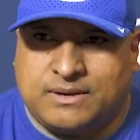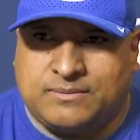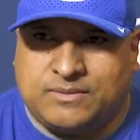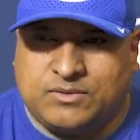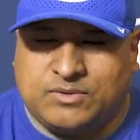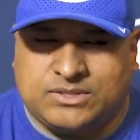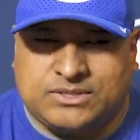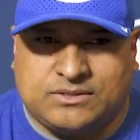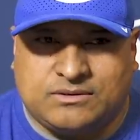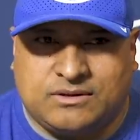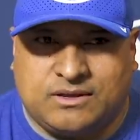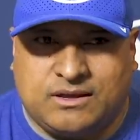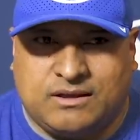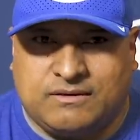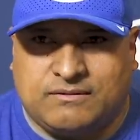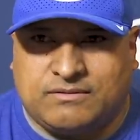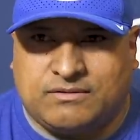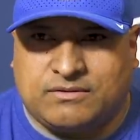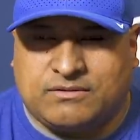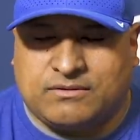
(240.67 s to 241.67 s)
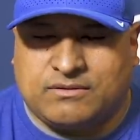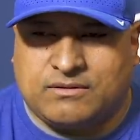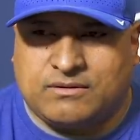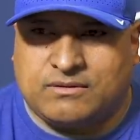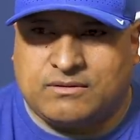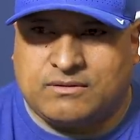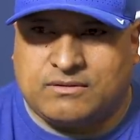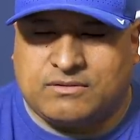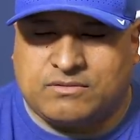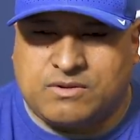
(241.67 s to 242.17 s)
I mean, we still have
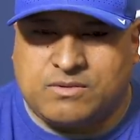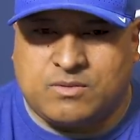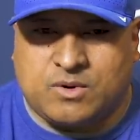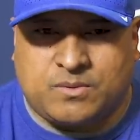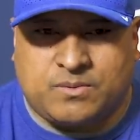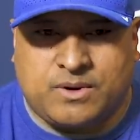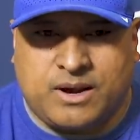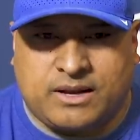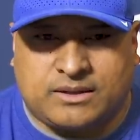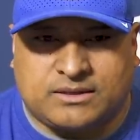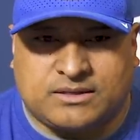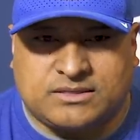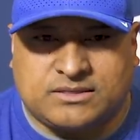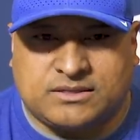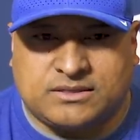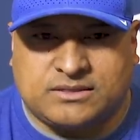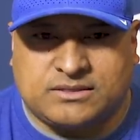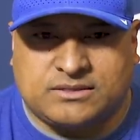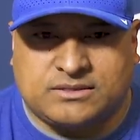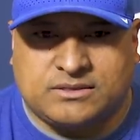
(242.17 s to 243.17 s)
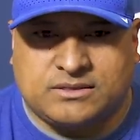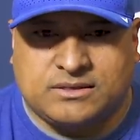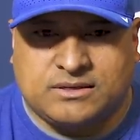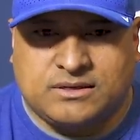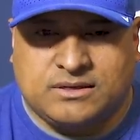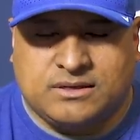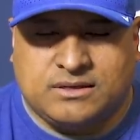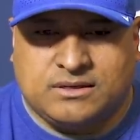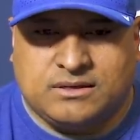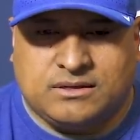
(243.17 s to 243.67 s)
three more practices.
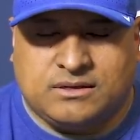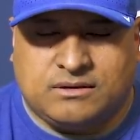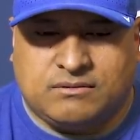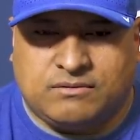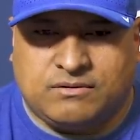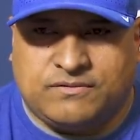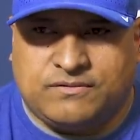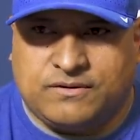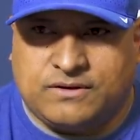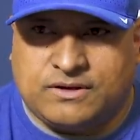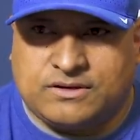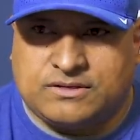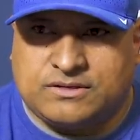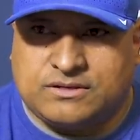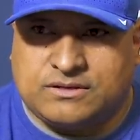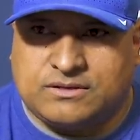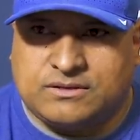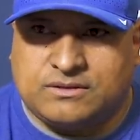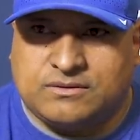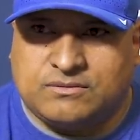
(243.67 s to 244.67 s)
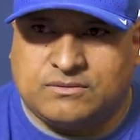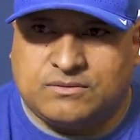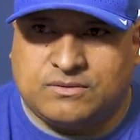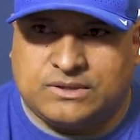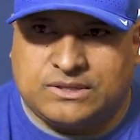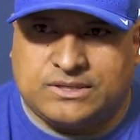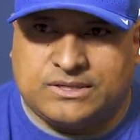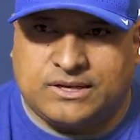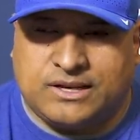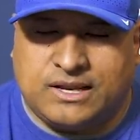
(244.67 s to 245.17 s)
You know, we finished
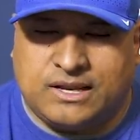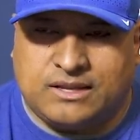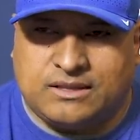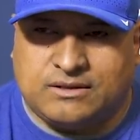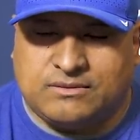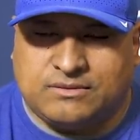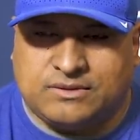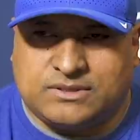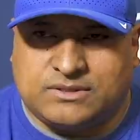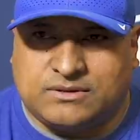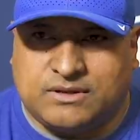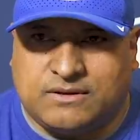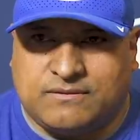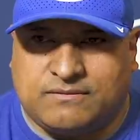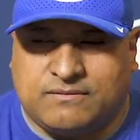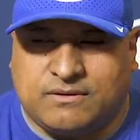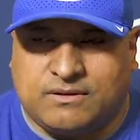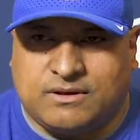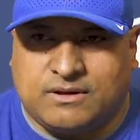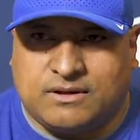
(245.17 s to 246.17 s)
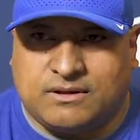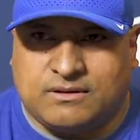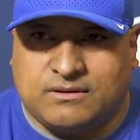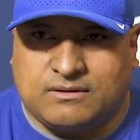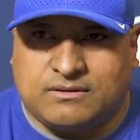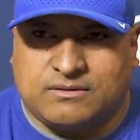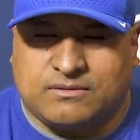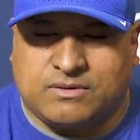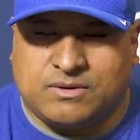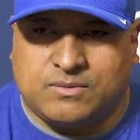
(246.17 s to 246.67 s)
one today, and then we still have
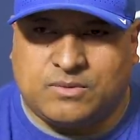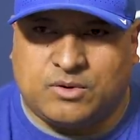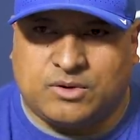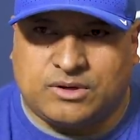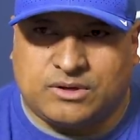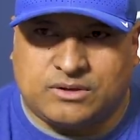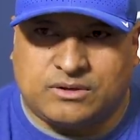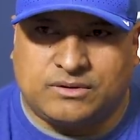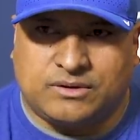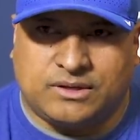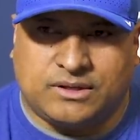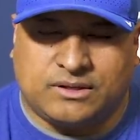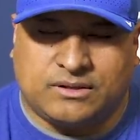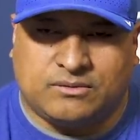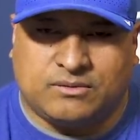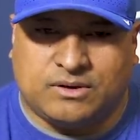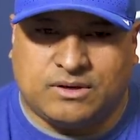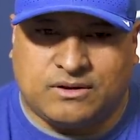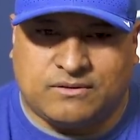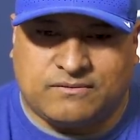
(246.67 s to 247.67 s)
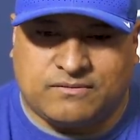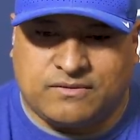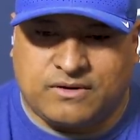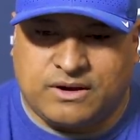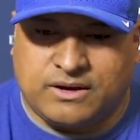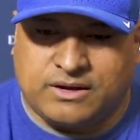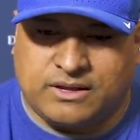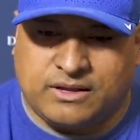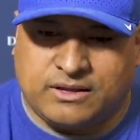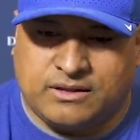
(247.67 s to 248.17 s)
three more, including the one on
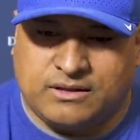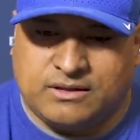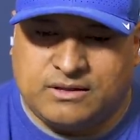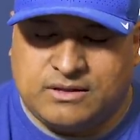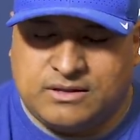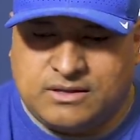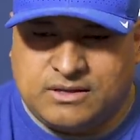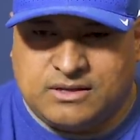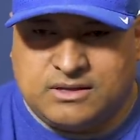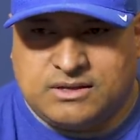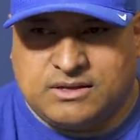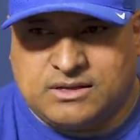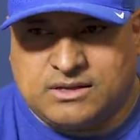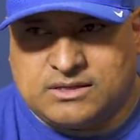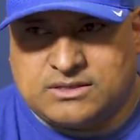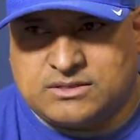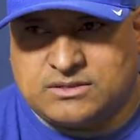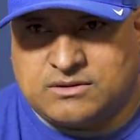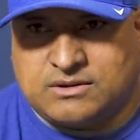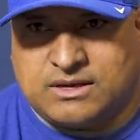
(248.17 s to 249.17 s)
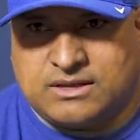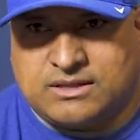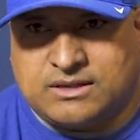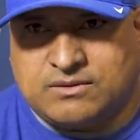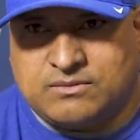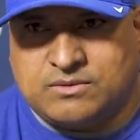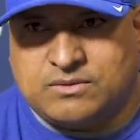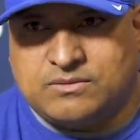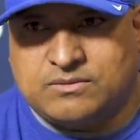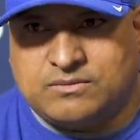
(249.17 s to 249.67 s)
Friday. And so I
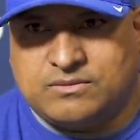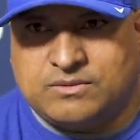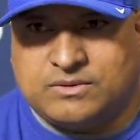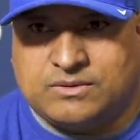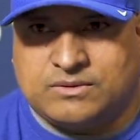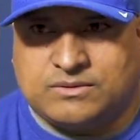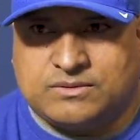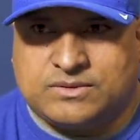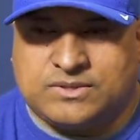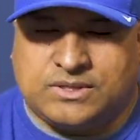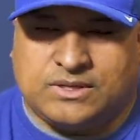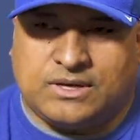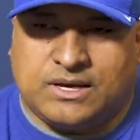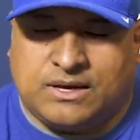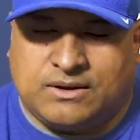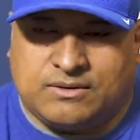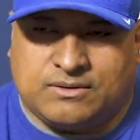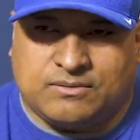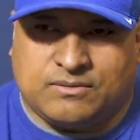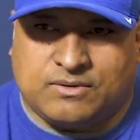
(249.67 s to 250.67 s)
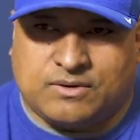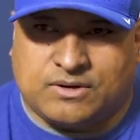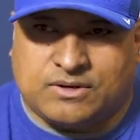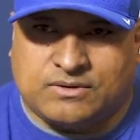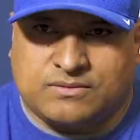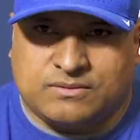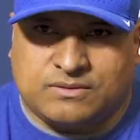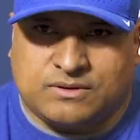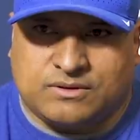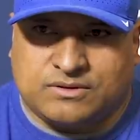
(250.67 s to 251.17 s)
think we'll see how it
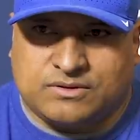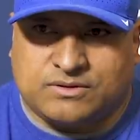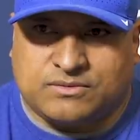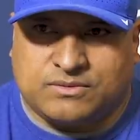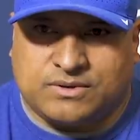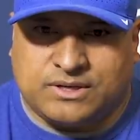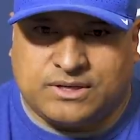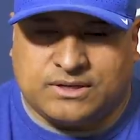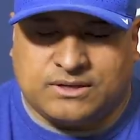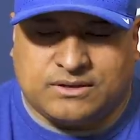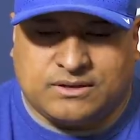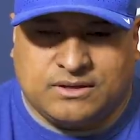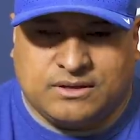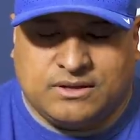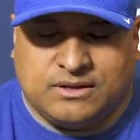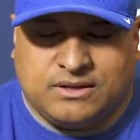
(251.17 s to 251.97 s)
works with those three and